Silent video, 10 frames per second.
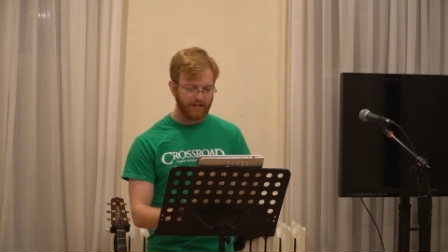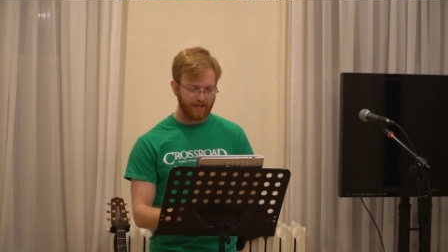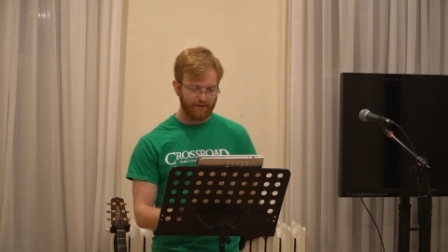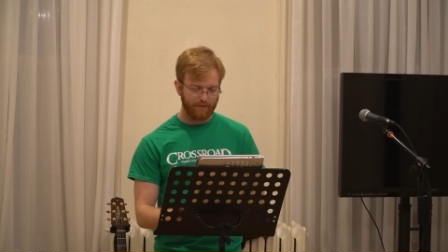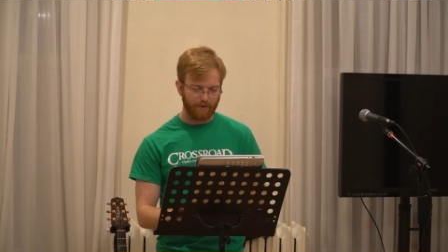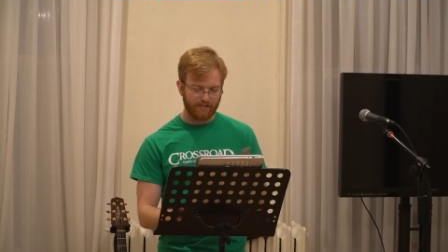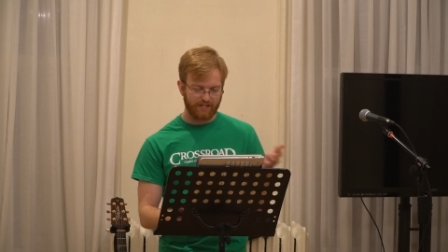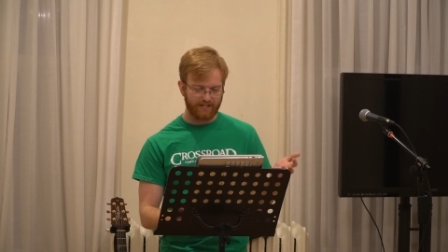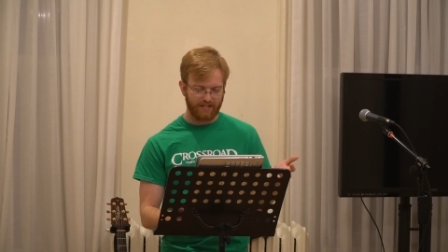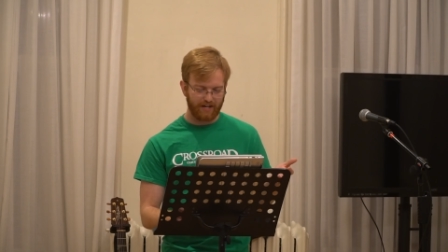Um, the
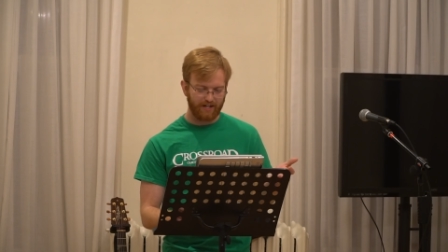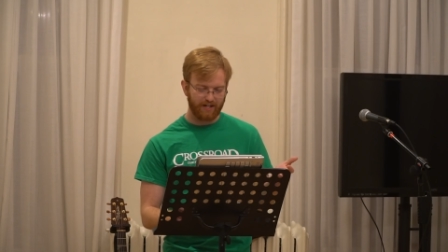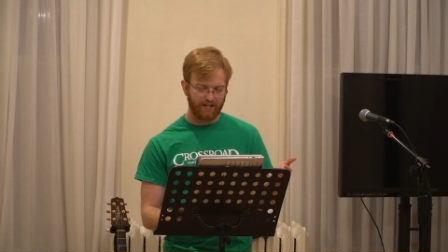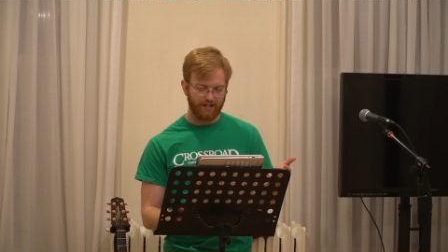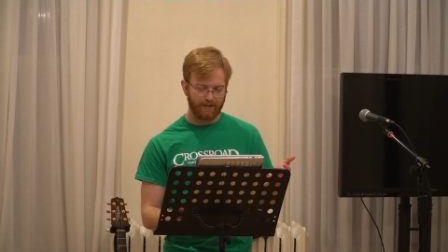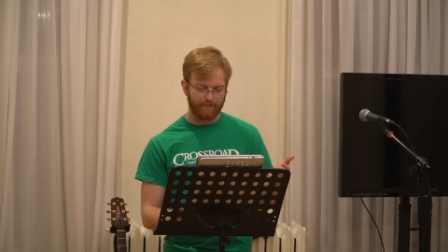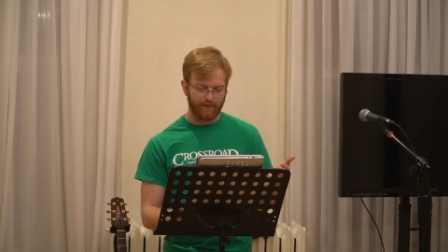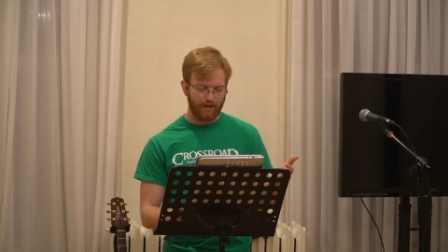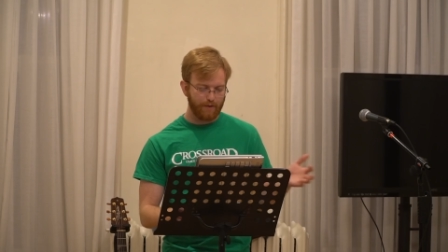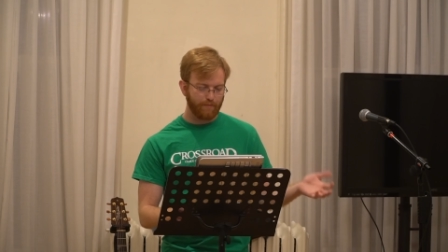president there um,
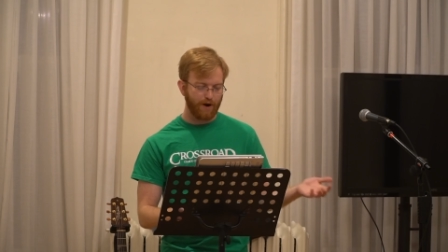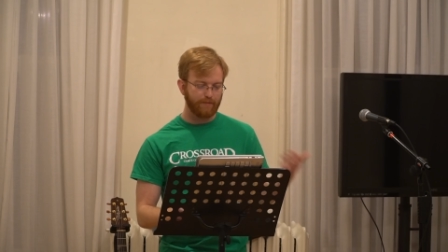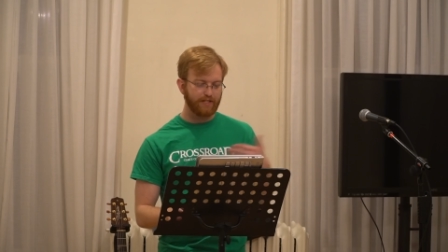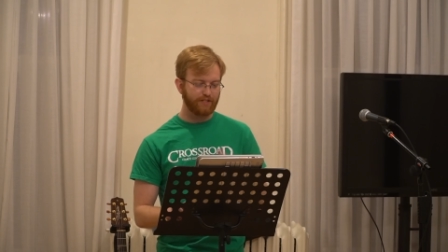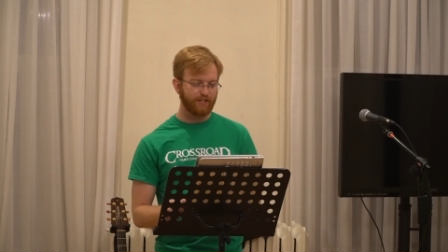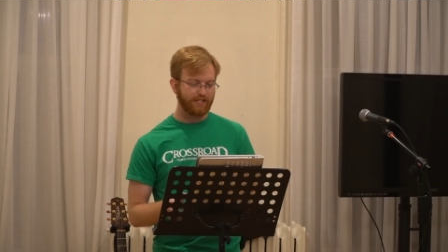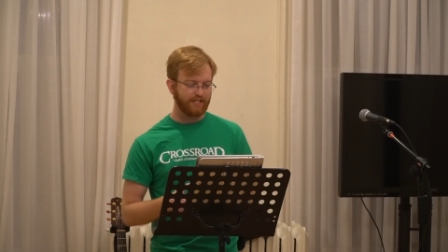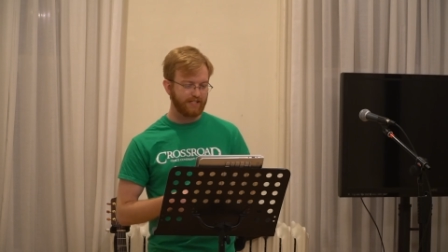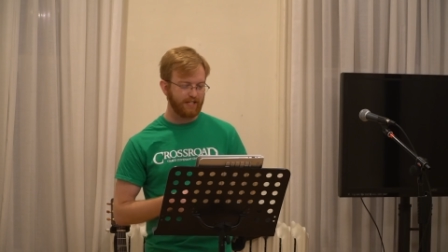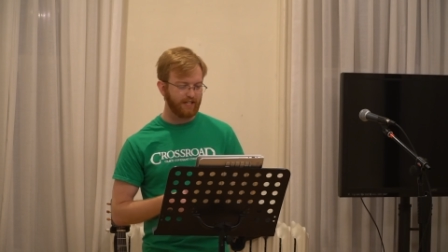brought me to
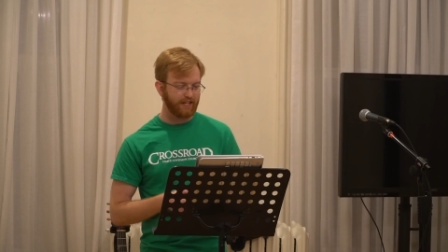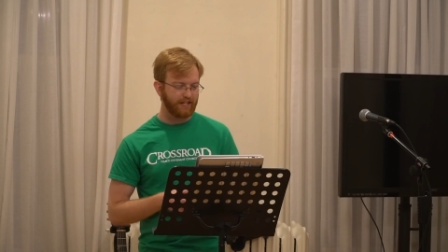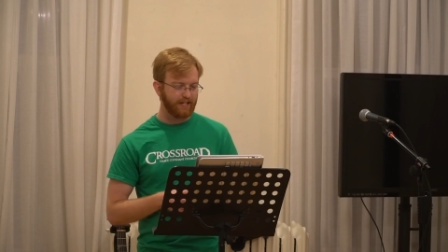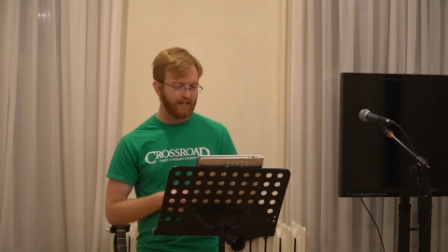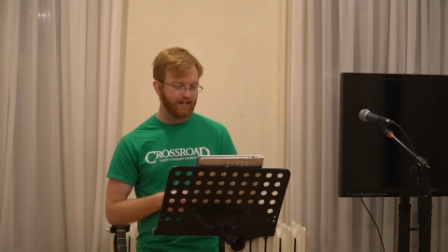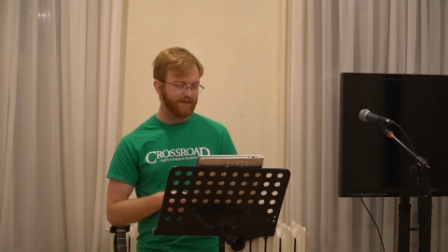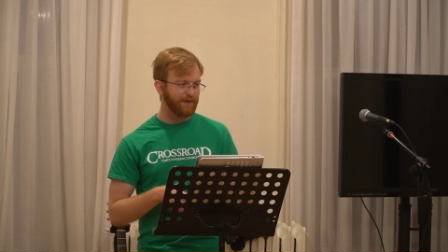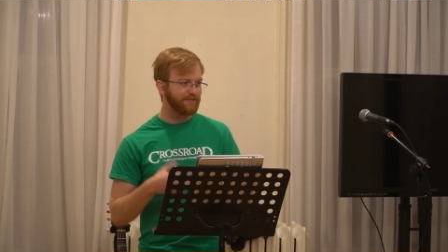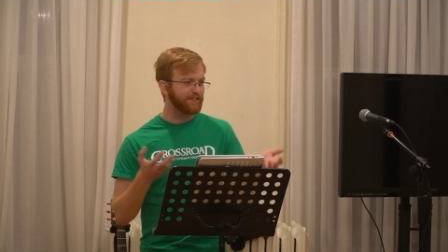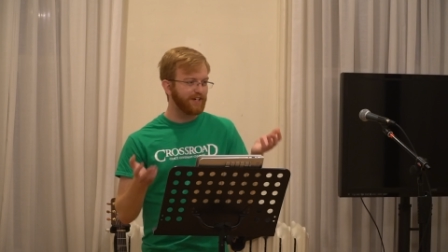GCC, and um,
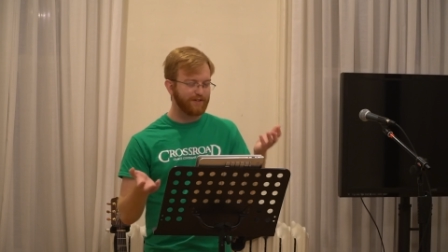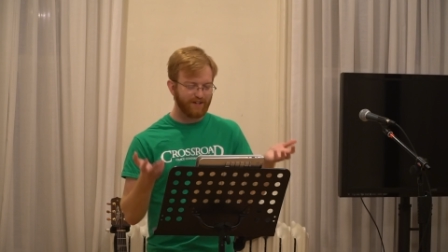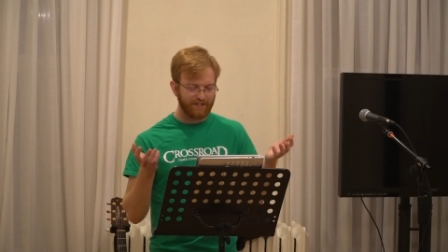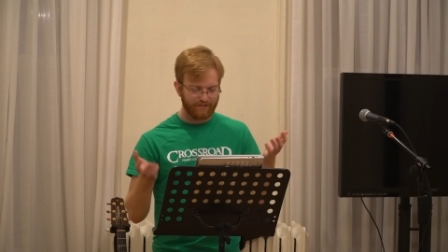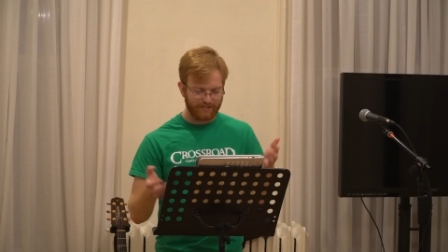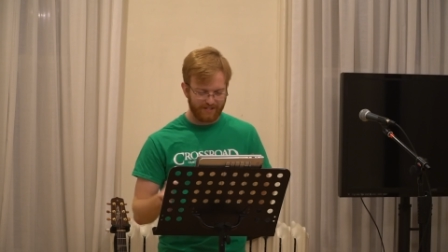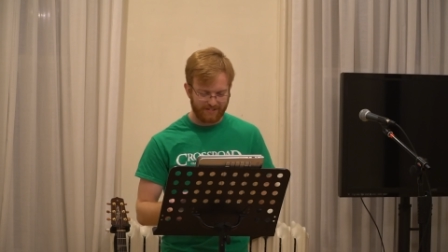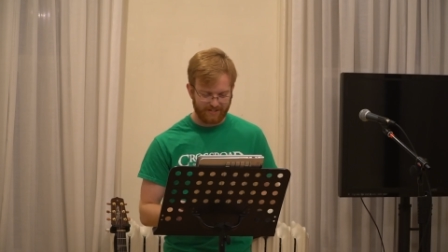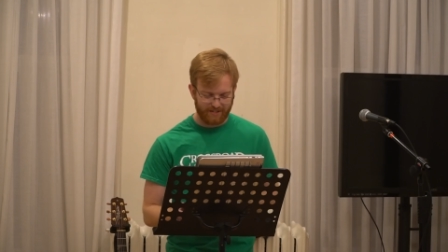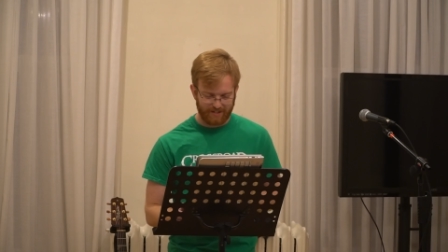I've stuck around ever
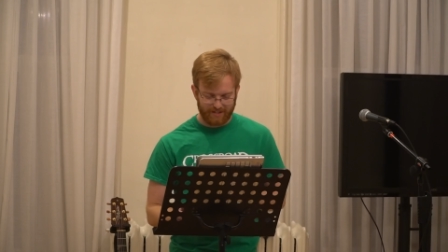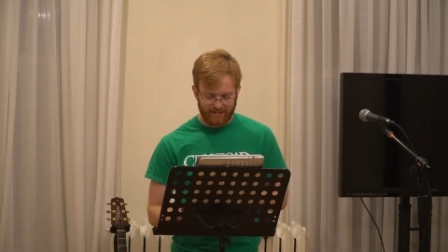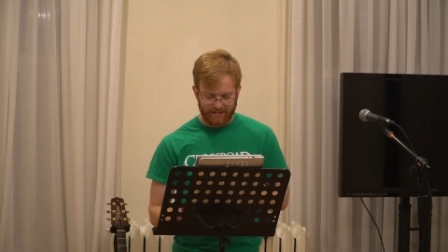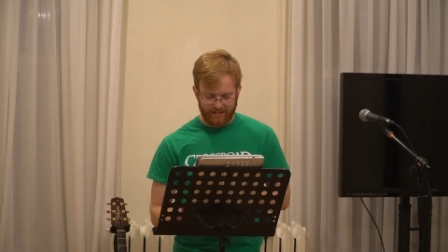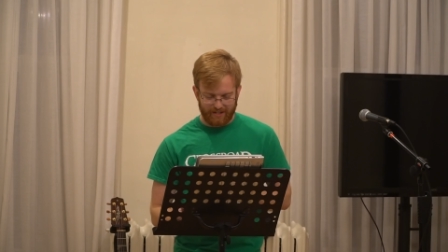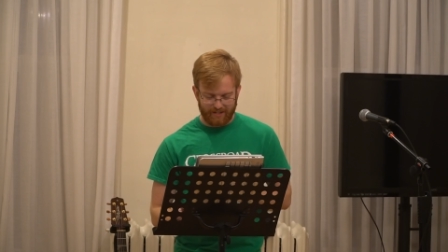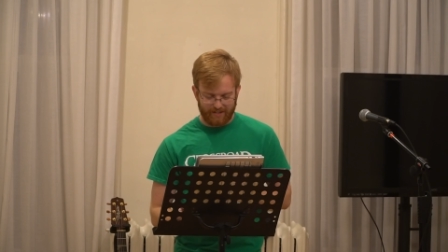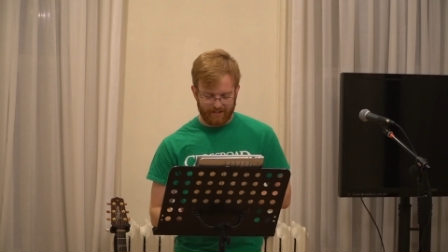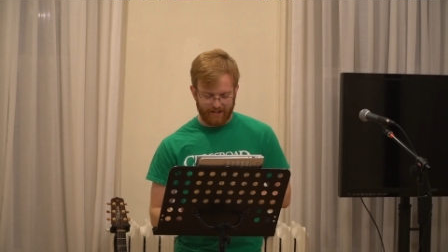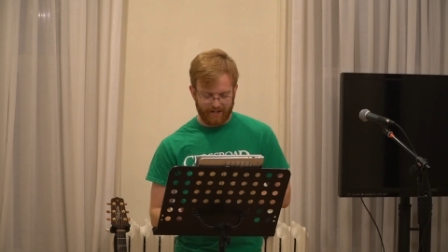since.
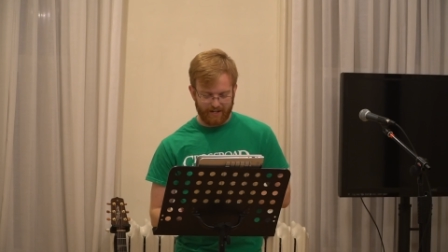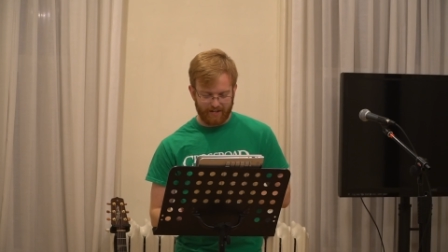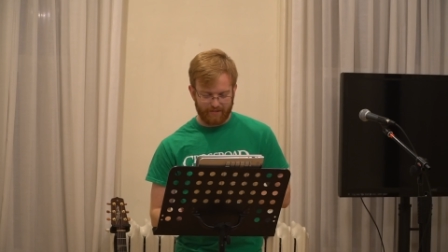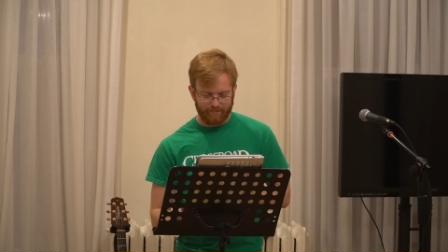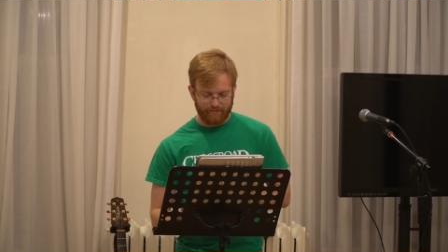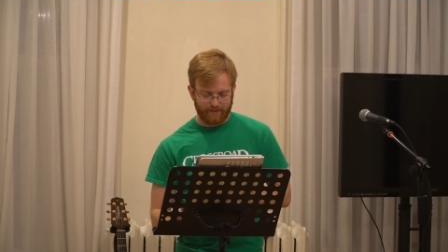Mm-hmm. And I uh,